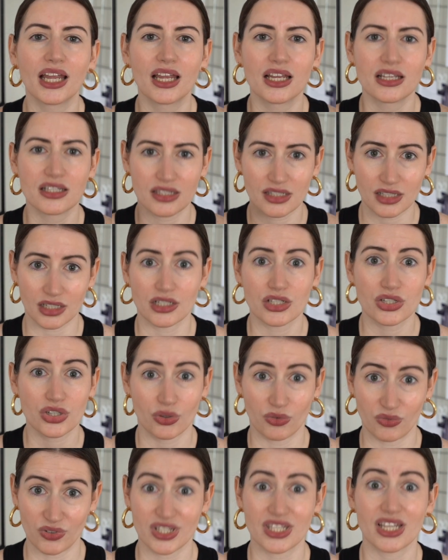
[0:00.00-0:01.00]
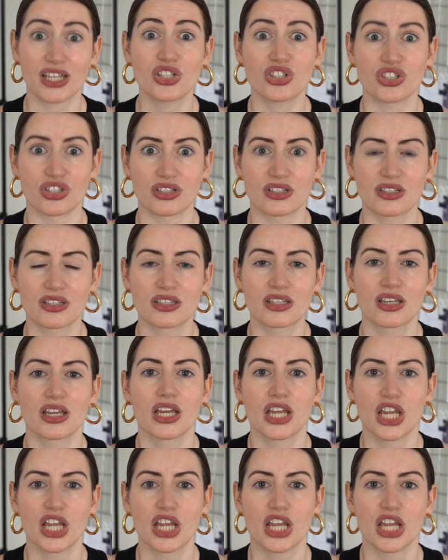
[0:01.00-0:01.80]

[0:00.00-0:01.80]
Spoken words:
start conversations.